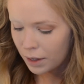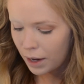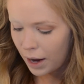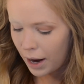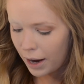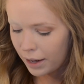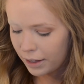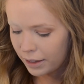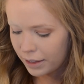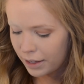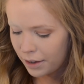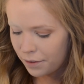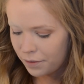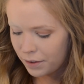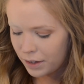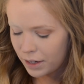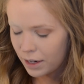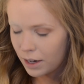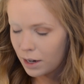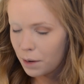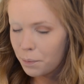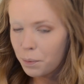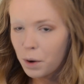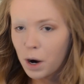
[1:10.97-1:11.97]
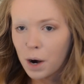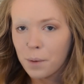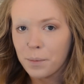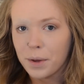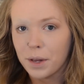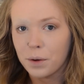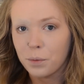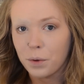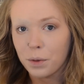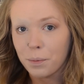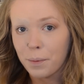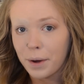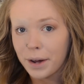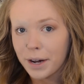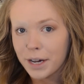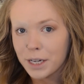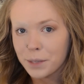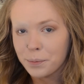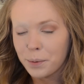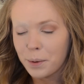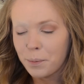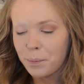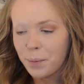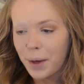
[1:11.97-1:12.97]
I live in an apartment with my
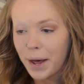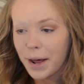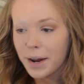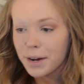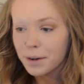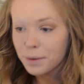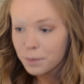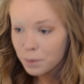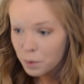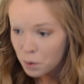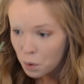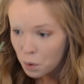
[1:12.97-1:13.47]
husband Ben,